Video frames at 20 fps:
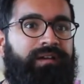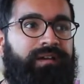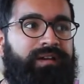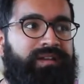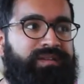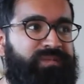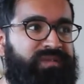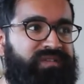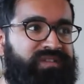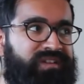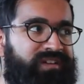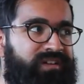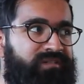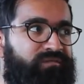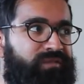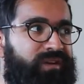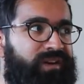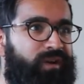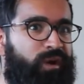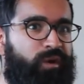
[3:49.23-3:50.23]
in as much as I
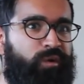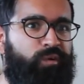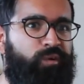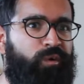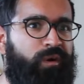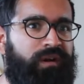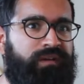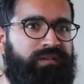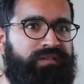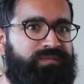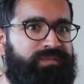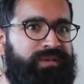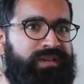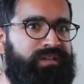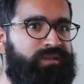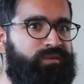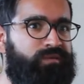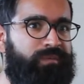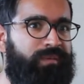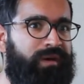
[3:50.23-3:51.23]
didn't really know who I'd
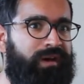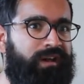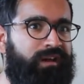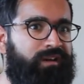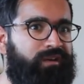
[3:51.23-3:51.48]
speak to about it.